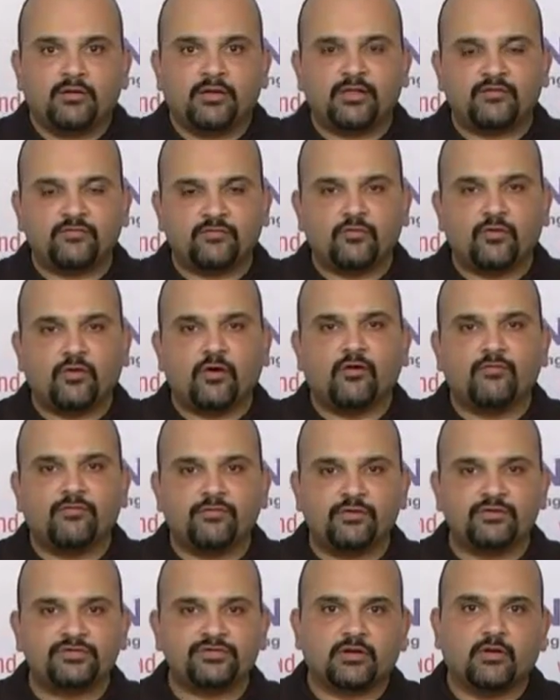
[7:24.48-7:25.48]
Nextflo
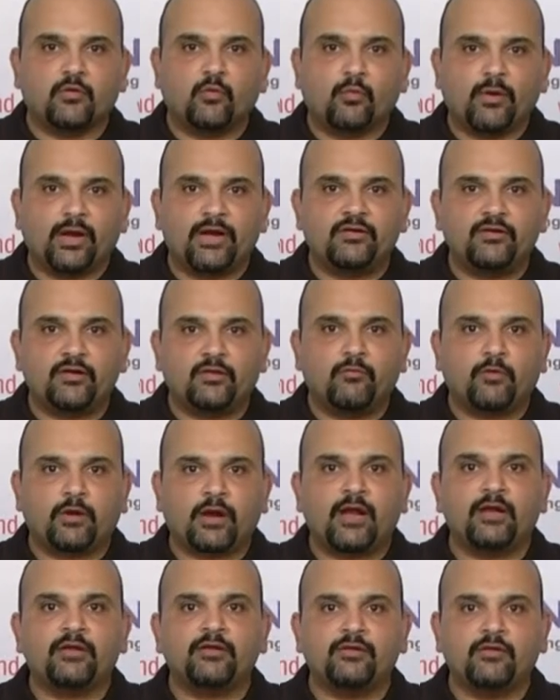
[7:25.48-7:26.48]
offers a wide
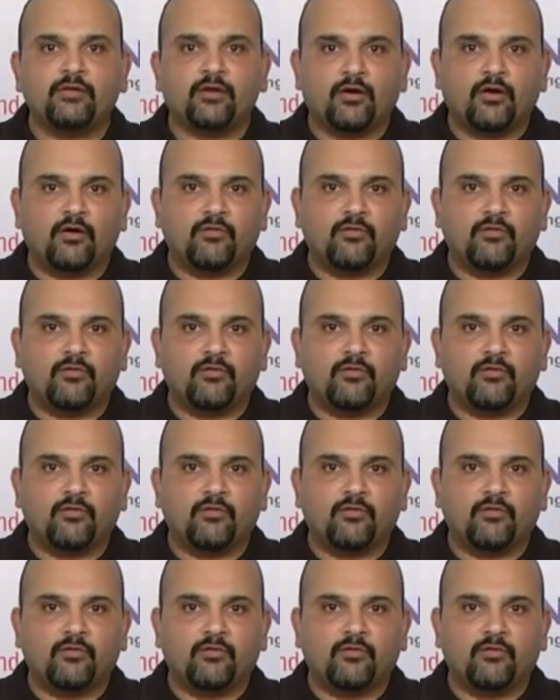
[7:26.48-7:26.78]
variety